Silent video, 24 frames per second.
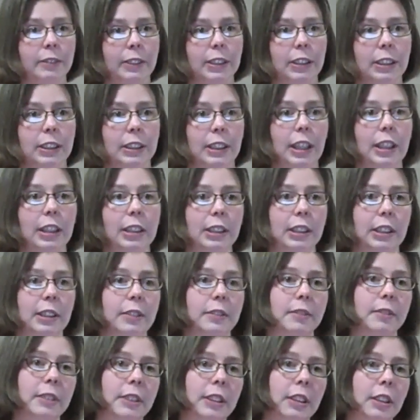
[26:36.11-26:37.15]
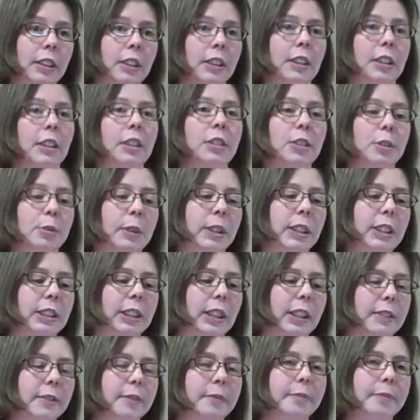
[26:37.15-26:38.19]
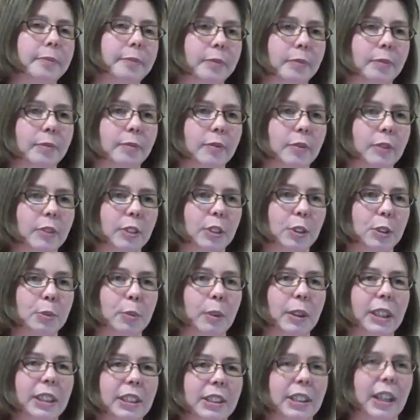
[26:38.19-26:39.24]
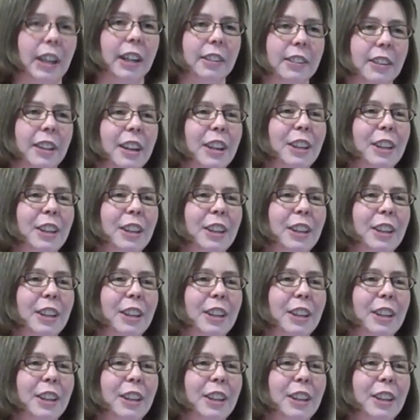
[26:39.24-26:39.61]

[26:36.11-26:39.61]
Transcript: it's gonna be called, 2010? 2010. Or just default? 2010.